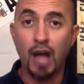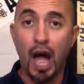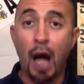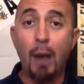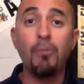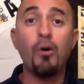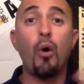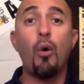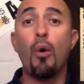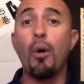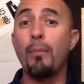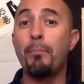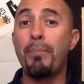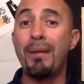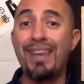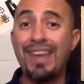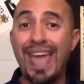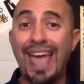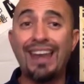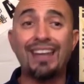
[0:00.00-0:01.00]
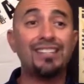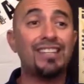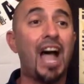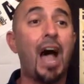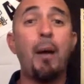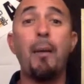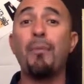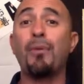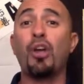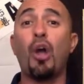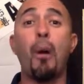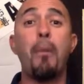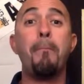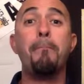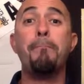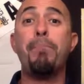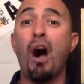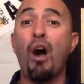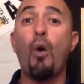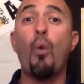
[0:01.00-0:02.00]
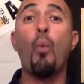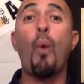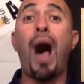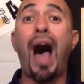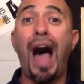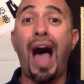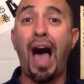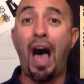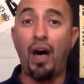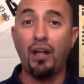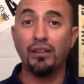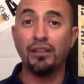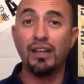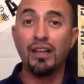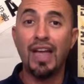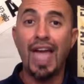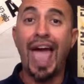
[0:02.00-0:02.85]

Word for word: I'm going bananas. I'm going to go buck wild.